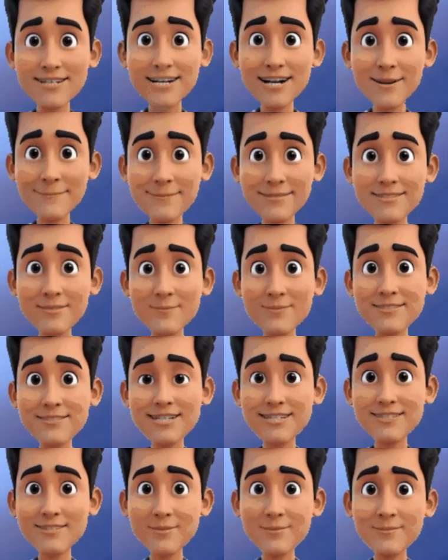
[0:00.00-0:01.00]

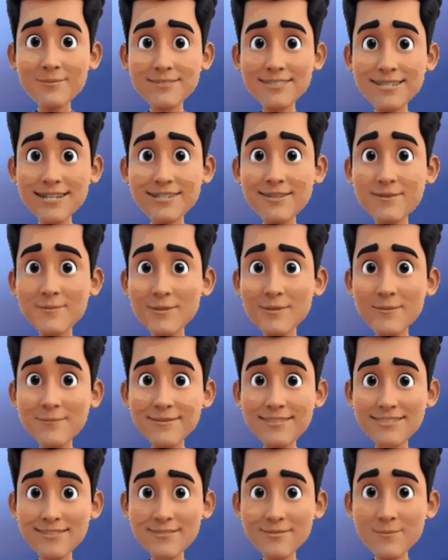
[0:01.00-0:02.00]
prostatitis.
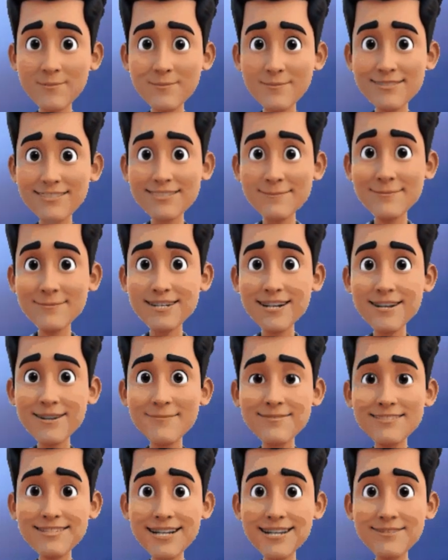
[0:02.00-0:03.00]
Chronic
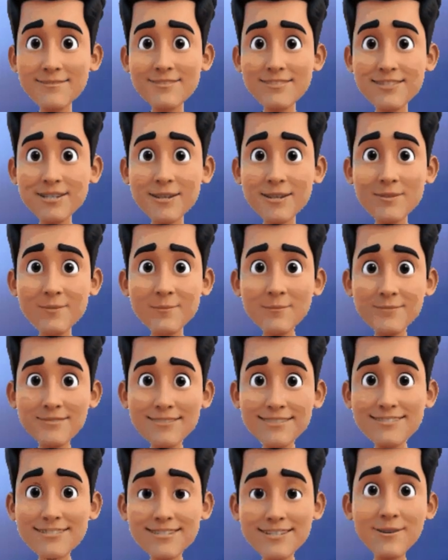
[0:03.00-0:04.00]
cases need long-term
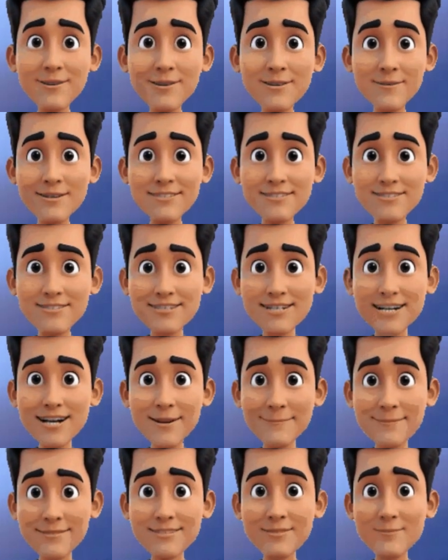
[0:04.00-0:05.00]
antibiotics,
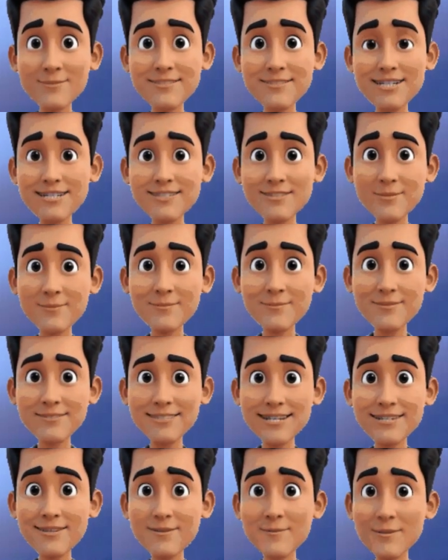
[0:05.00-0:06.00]
often 4 to
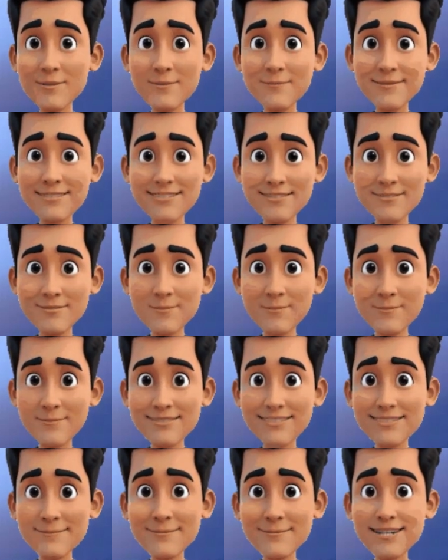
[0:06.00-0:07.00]
6 weeks.
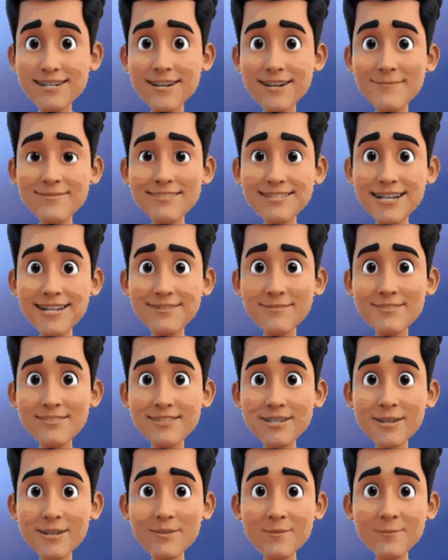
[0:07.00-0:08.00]

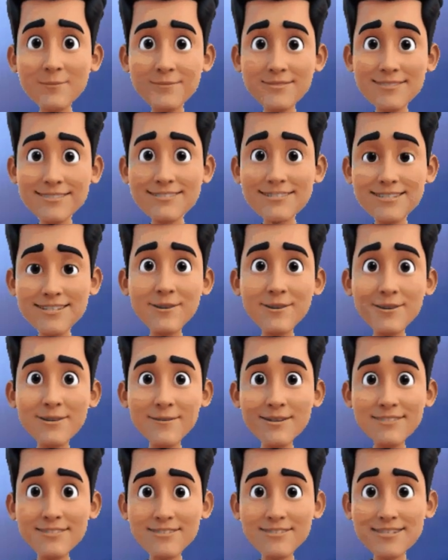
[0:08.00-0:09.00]
Additional measures include
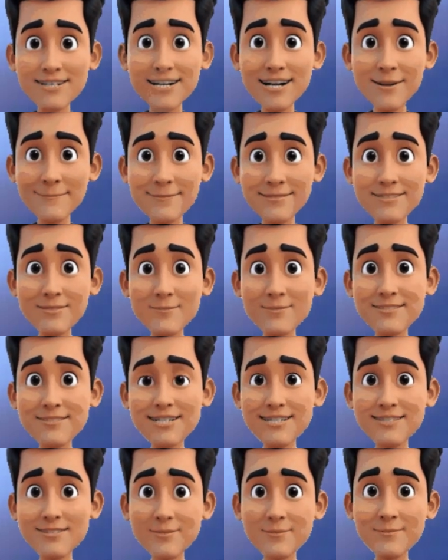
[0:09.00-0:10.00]
alpha blockers to
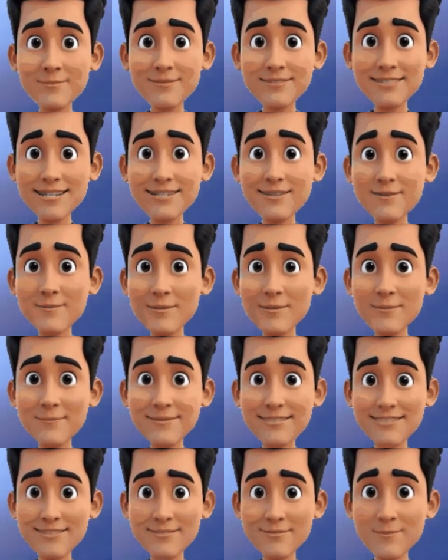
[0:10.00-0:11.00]
relax muscles
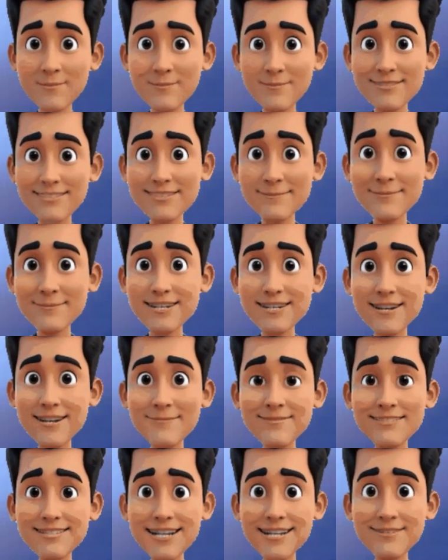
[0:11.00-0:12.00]
and improve
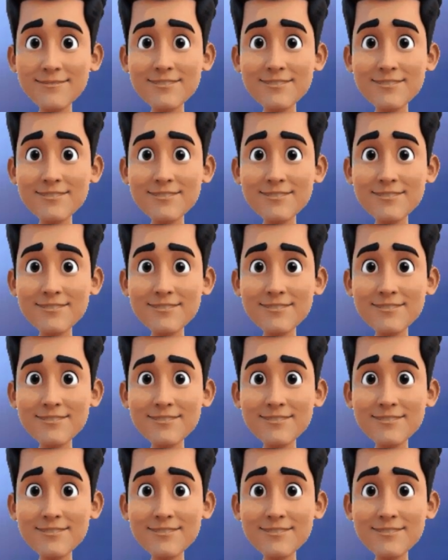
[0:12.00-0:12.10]
urination,